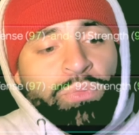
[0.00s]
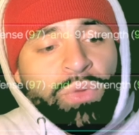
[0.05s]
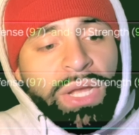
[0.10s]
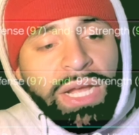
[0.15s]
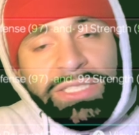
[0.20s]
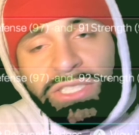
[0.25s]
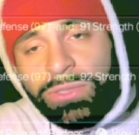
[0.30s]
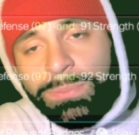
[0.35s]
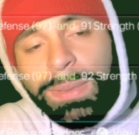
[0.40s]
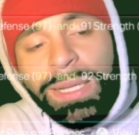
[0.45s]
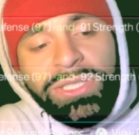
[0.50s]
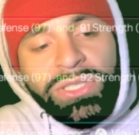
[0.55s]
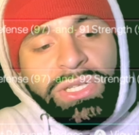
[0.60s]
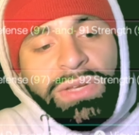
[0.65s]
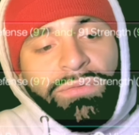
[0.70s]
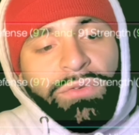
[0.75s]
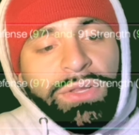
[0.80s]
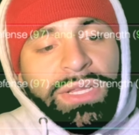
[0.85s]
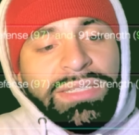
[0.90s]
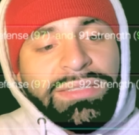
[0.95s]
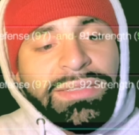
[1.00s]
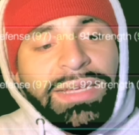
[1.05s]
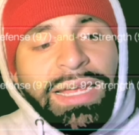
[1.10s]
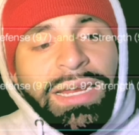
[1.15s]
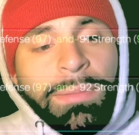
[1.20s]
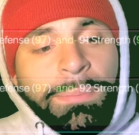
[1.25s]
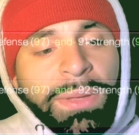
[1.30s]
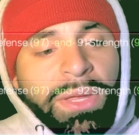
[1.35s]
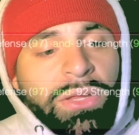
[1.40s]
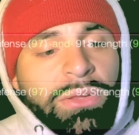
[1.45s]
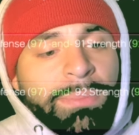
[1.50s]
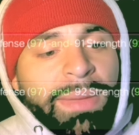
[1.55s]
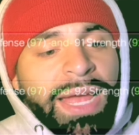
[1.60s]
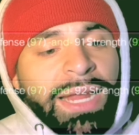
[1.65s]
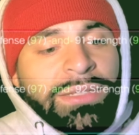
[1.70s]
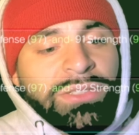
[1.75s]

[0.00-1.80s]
especially for this kind of build, man.